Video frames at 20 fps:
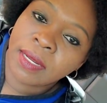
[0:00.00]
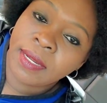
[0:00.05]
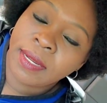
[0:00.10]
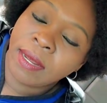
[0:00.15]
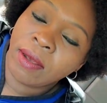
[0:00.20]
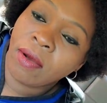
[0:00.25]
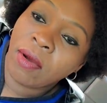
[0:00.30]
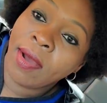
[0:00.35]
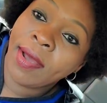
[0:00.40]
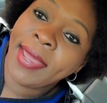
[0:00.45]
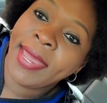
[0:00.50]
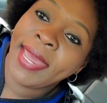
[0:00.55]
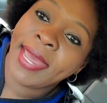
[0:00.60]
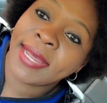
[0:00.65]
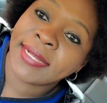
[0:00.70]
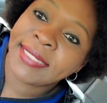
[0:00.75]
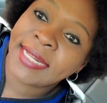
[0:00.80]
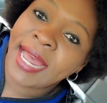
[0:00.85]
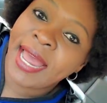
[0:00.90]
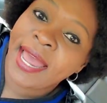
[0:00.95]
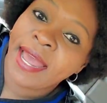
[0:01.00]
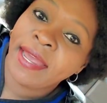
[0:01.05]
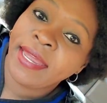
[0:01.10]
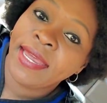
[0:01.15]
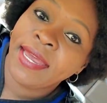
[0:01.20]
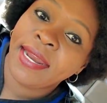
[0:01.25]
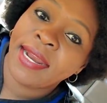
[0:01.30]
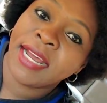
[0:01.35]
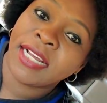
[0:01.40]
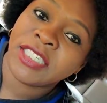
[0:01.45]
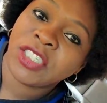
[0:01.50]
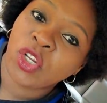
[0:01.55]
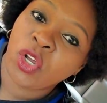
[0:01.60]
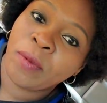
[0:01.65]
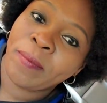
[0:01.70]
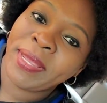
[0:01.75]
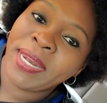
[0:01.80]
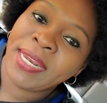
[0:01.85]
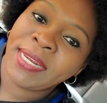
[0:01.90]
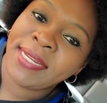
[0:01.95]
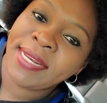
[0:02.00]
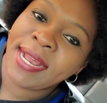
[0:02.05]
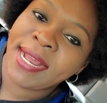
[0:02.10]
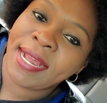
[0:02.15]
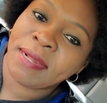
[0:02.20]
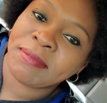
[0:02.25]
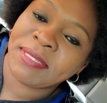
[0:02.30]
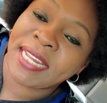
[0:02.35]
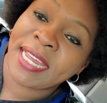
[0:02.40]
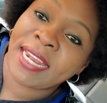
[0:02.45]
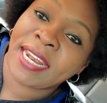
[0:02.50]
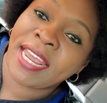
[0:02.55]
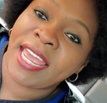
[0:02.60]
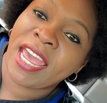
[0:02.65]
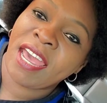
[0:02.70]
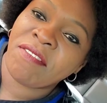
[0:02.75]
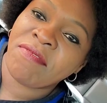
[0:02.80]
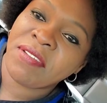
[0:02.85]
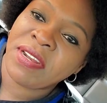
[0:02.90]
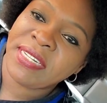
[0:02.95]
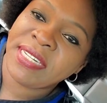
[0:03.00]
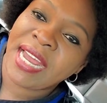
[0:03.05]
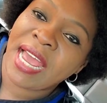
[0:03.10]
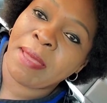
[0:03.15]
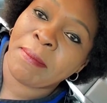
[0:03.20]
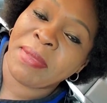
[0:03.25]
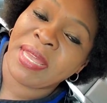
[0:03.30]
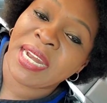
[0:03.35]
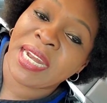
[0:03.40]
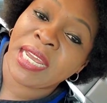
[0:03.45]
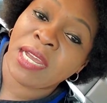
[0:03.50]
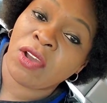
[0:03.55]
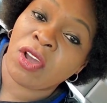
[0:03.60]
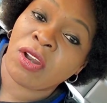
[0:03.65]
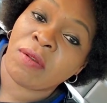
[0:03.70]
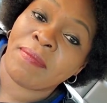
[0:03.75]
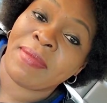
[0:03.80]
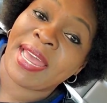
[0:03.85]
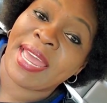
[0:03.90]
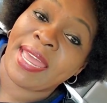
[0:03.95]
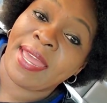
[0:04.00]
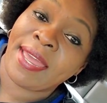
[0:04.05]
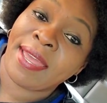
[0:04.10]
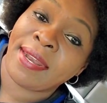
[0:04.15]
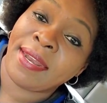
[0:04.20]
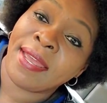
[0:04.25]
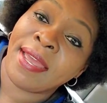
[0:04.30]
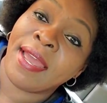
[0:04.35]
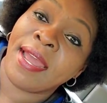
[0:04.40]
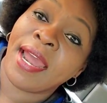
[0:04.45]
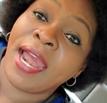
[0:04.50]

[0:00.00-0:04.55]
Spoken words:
Oh yes, I hear that so many times, and every time it ring on my head,